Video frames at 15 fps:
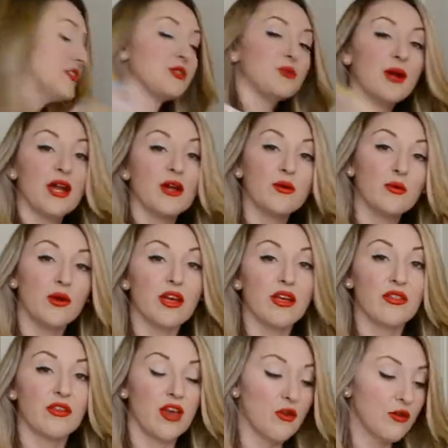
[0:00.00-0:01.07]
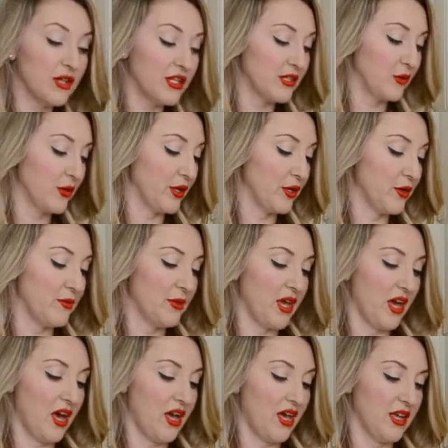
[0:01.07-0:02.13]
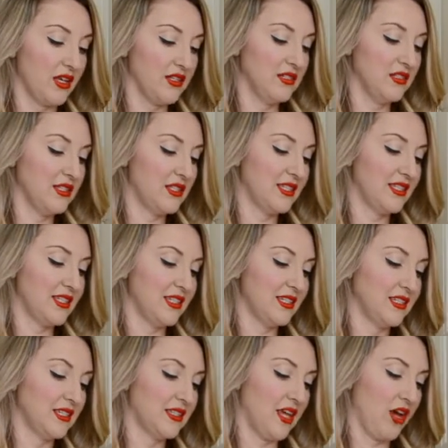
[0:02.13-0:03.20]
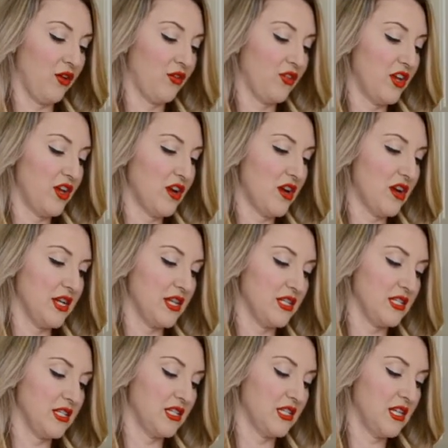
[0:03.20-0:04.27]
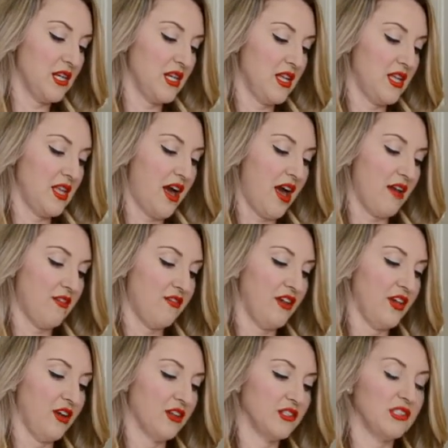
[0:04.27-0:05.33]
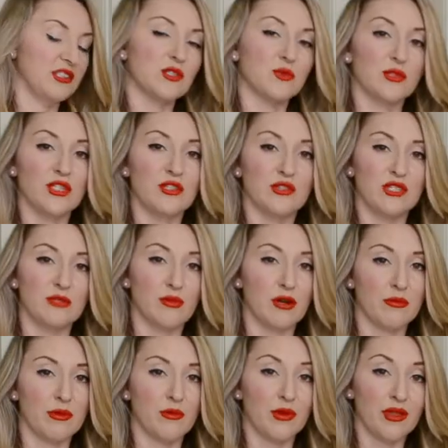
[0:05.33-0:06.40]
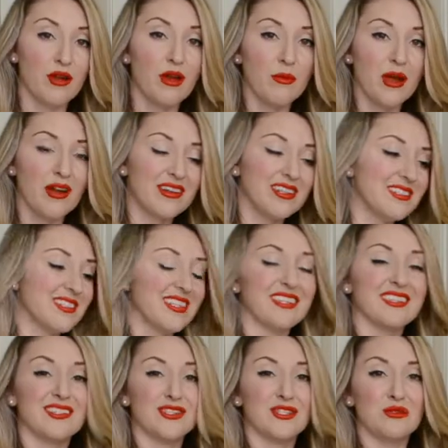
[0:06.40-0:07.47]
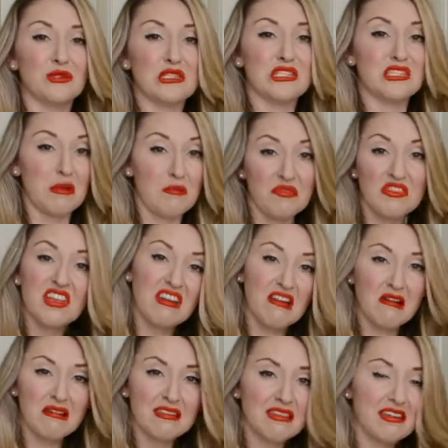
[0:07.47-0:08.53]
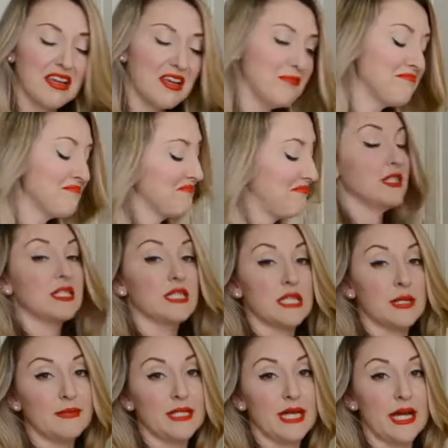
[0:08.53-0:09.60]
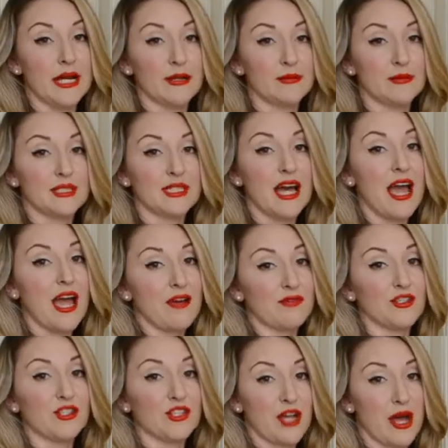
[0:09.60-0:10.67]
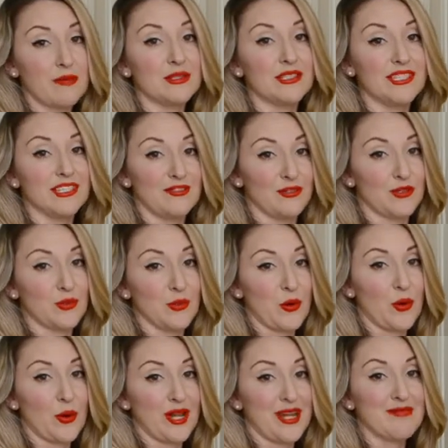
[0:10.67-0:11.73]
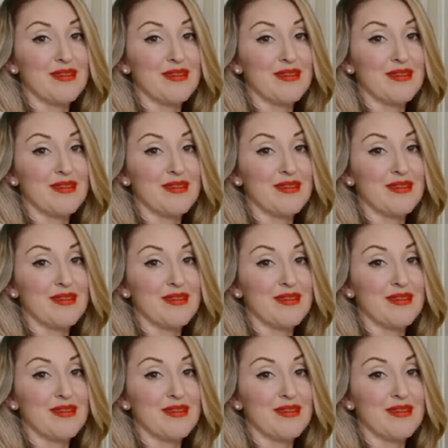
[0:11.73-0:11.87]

to spray it with coconut oil because it's healthier, and I figure since we're using bourbon with our brownies, like, let's do something healthy. Sometimes I have to look up to see if it's recording